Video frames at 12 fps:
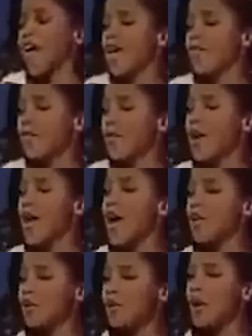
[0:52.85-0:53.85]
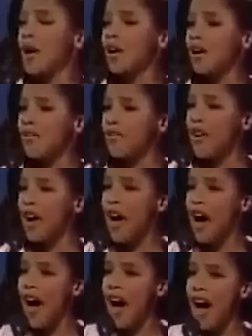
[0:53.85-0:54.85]
led to huge opportunities, like
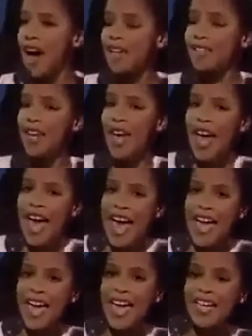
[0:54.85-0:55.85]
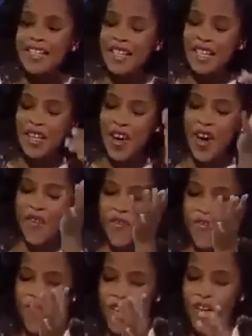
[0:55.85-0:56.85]
her five-night gig in Las Vegas
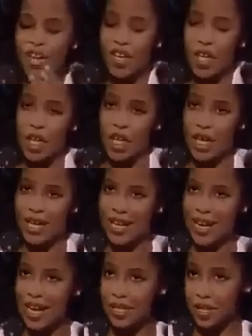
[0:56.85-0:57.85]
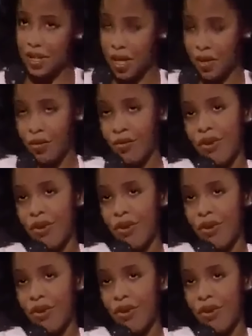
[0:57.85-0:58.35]
with the legendary Gladys